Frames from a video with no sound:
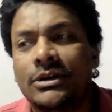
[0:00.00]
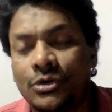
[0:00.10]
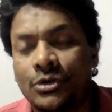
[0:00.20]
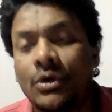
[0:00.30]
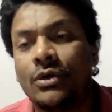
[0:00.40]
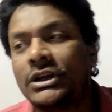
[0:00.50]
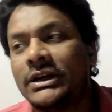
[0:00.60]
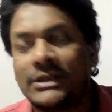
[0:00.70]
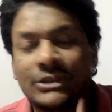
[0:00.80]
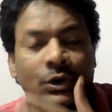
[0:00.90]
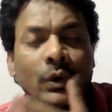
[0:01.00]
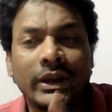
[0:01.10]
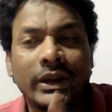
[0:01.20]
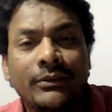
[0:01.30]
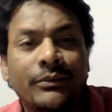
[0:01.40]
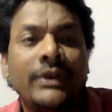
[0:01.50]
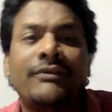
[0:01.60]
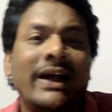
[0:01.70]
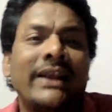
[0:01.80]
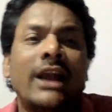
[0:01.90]
throughout the story we
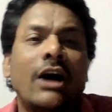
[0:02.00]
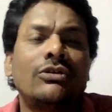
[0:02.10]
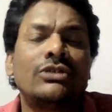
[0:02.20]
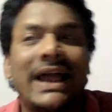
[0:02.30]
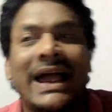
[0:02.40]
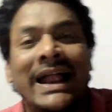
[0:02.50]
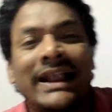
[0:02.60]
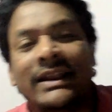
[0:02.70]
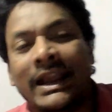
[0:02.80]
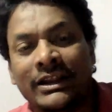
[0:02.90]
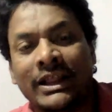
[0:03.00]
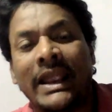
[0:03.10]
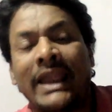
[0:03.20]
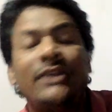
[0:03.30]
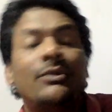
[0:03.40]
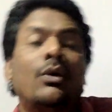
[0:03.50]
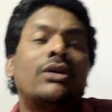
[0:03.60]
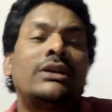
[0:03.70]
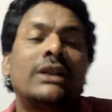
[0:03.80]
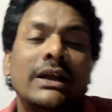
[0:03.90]
find out, and at the end
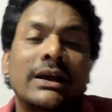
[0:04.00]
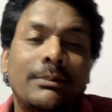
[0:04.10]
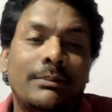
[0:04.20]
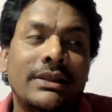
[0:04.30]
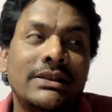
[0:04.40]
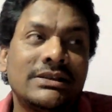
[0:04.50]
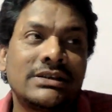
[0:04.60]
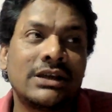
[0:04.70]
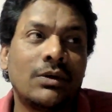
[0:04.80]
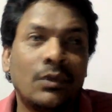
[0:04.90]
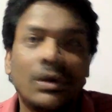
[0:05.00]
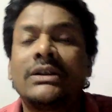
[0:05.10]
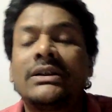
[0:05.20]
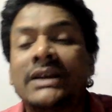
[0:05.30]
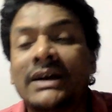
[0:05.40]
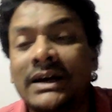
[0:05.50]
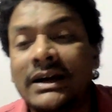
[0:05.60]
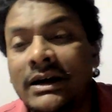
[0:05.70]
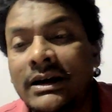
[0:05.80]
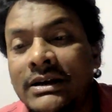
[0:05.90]
what means what
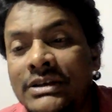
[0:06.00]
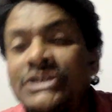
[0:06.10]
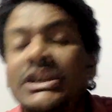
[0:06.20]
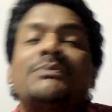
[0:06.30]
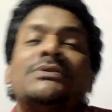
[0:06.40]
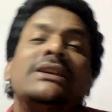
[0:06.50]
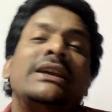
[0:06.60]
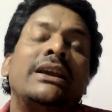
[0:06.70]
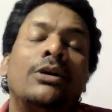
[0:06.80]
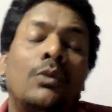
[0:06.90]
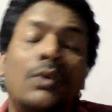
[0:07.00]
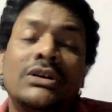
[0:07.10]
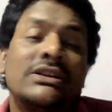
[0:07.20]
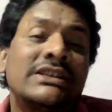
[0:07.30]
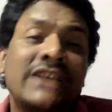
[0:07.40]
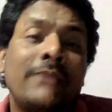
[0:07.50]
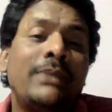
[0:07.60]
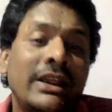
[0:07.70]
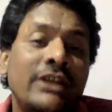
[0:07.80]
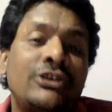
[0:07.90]
step
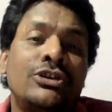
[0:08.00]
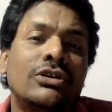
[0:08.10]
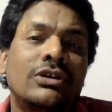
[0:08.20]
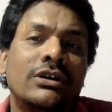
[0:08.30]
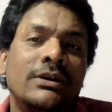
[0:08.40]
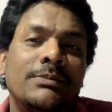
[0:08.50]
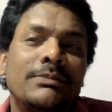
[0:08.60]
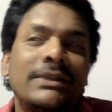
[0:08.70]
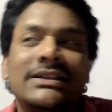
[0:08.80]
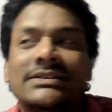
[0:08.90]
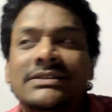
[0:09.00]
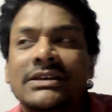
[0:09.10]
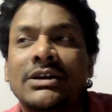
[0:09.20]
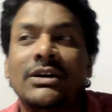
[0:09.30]
he took, means